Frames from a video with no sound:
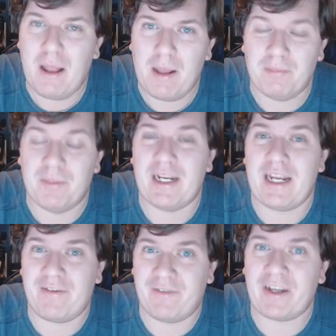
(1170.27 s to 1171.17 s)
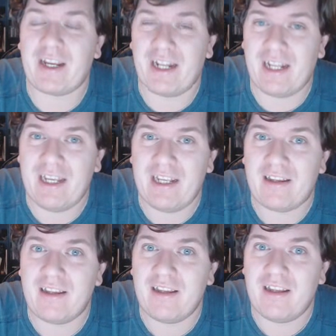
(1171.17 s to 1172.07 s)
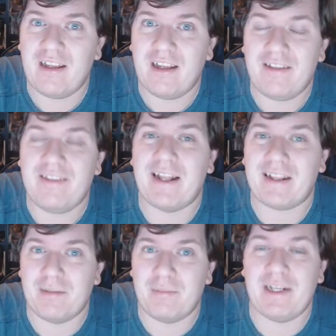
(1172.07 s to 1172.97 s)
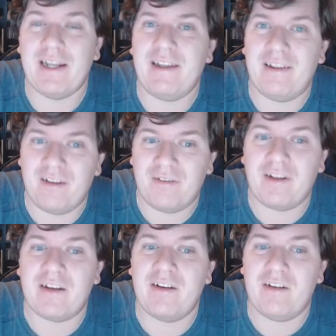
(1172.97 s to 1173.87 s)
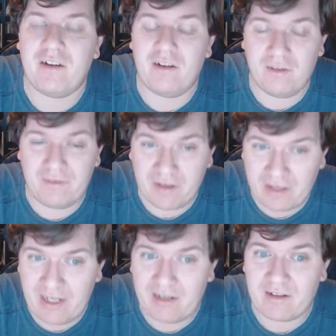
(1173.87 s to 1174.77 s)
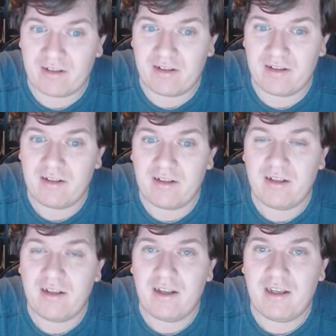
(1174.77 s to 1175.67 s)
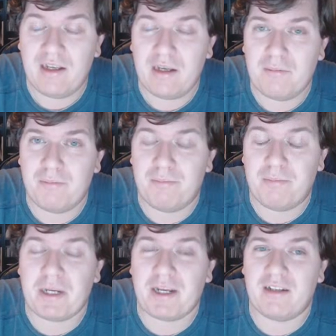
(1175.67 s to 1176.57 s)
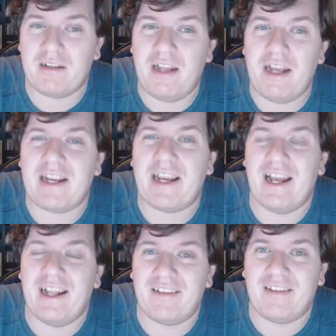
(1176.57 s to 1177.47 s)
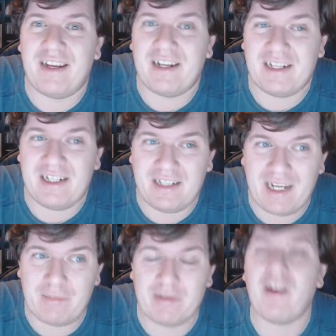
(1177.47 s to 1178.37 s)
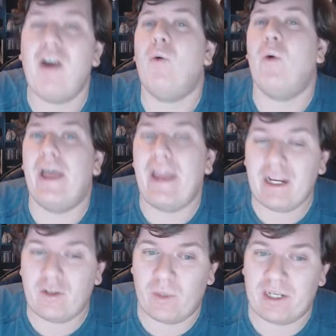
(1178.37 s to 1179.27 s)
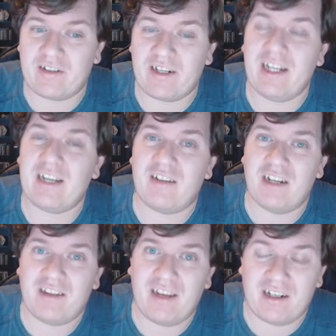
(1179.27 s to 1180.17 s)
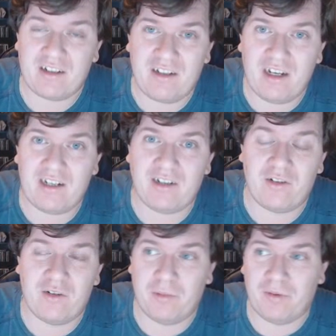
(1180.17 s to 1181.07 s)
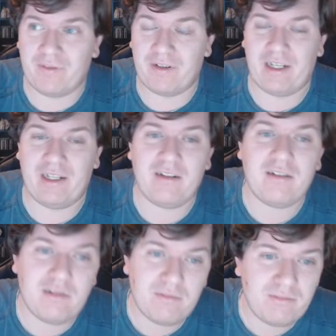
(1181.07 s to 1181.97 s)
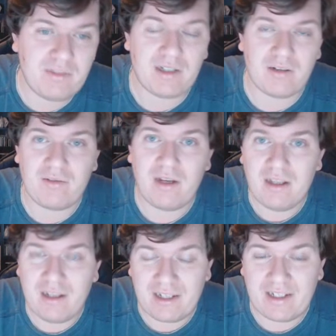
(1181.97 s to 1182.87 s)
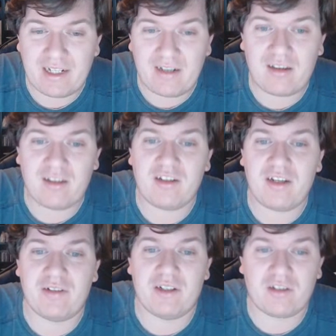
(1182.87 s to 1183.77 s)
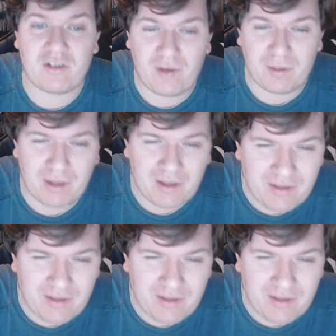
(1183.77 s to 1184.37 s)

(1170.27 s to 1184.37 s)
but if you get hit, that can be the end of your character, because they can't take any damage, while X-Wings can actually take a shot or 2 before they, get into serious trouble.